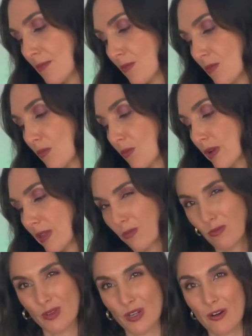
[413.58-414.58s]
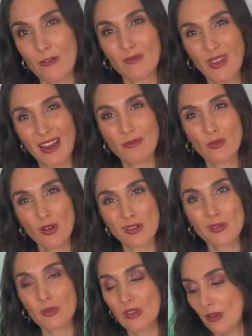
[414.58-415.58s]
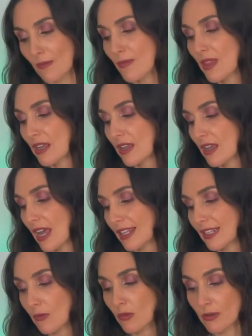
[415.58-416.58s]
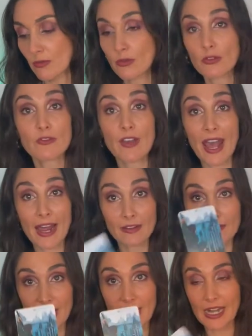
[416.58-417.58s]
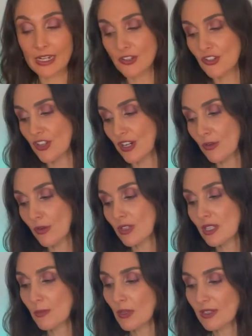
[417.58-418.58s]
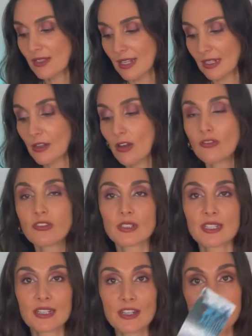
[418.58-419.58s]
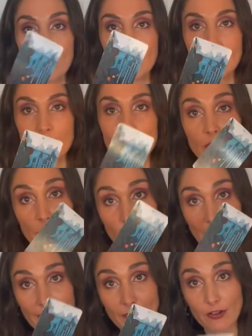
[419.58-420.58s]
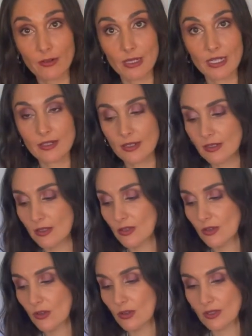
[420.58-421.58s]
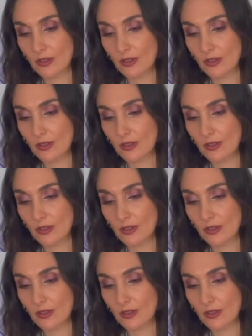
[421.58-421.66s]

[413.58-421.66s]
with, you know, had words with them and they want to move out of that energy, or this person's had conflict and they're trying to move away from it. Six of Swords.